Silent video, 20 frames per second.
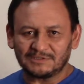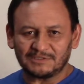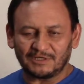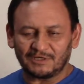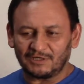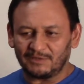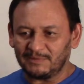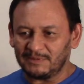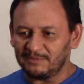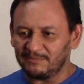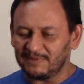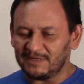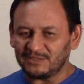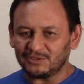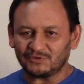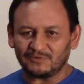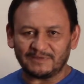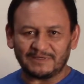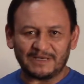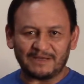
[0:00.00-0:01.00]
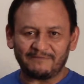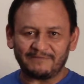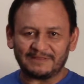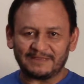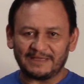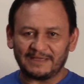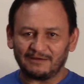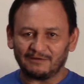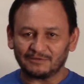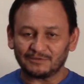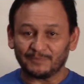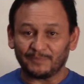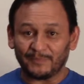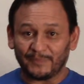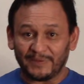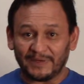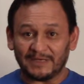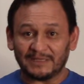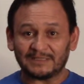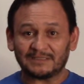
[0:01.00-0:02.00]
I'm going to be mentioning everything else,
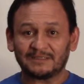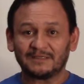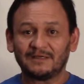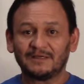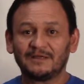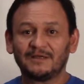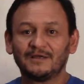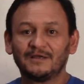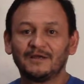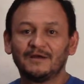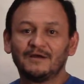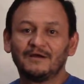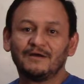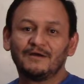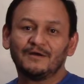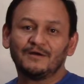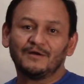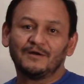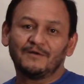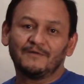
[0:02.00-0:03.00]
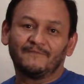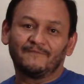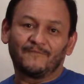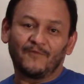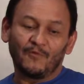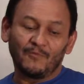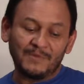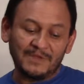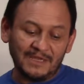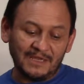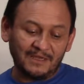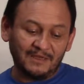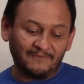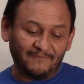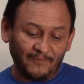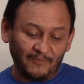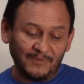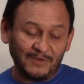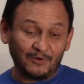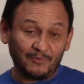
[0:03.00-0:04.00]
but for me
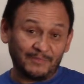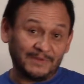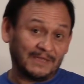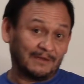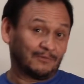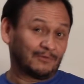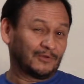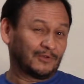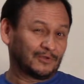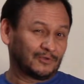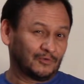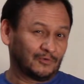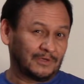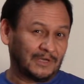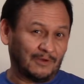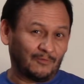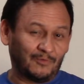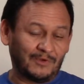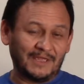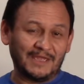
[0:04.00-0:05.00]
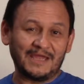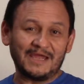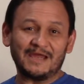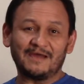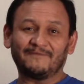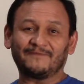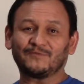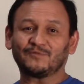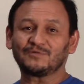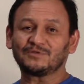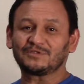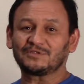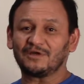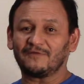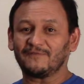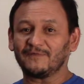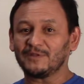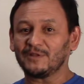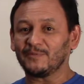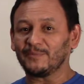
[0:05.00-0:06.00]
to be able to do that, we have to
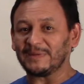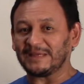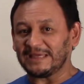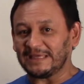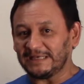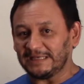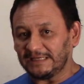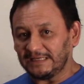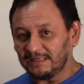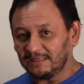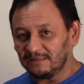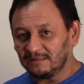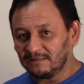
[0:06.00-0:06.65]
start from the beginning.